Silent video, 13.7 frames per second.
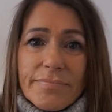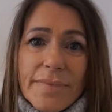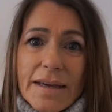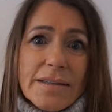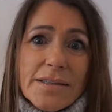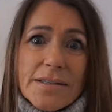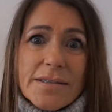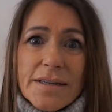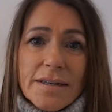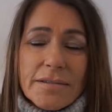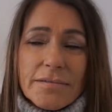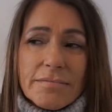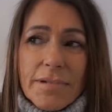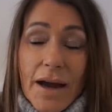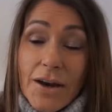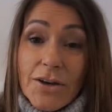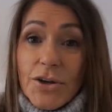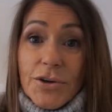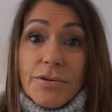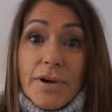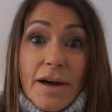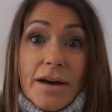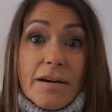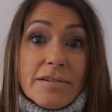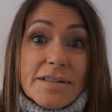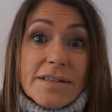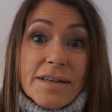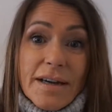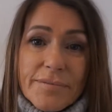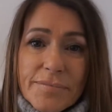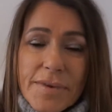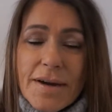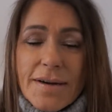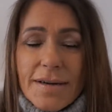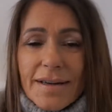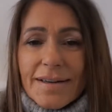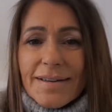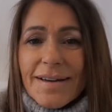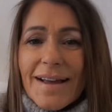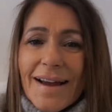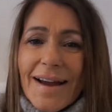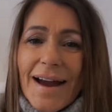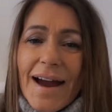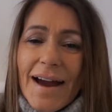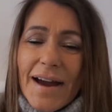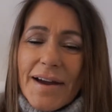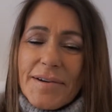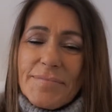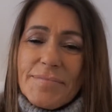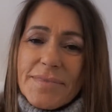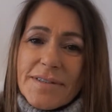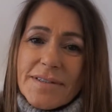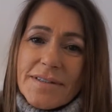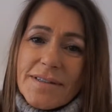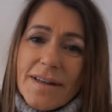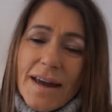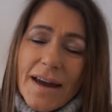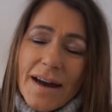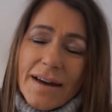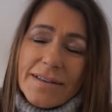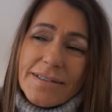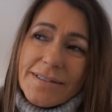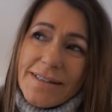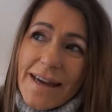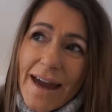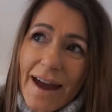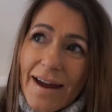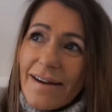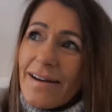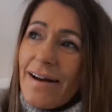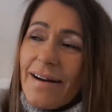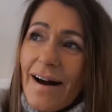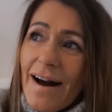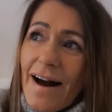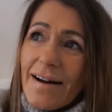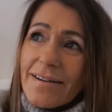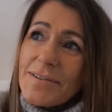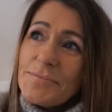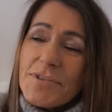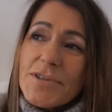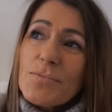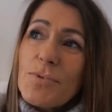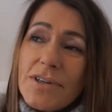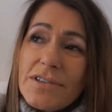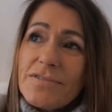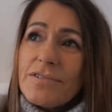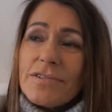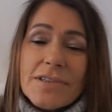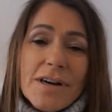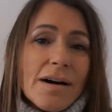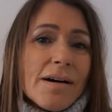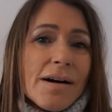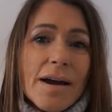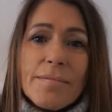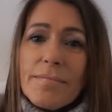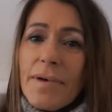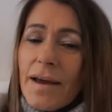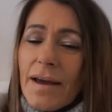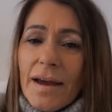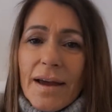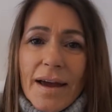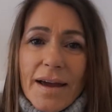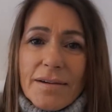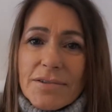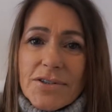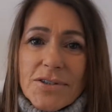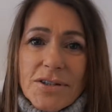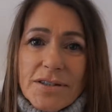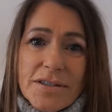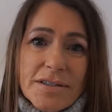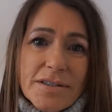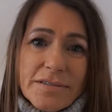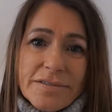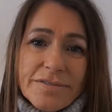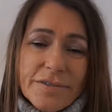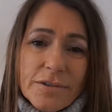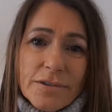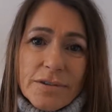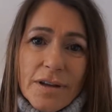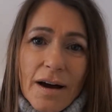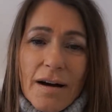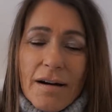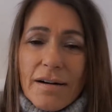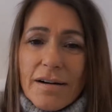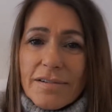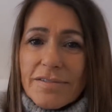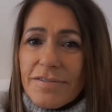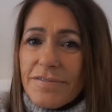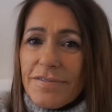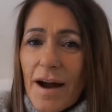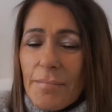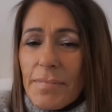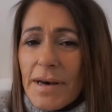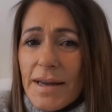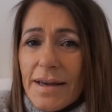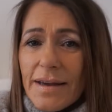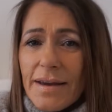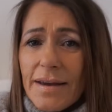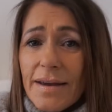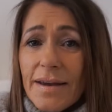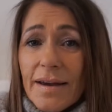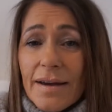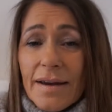it's still a new year, isn't it? it was a wonderful time. It was just full of family,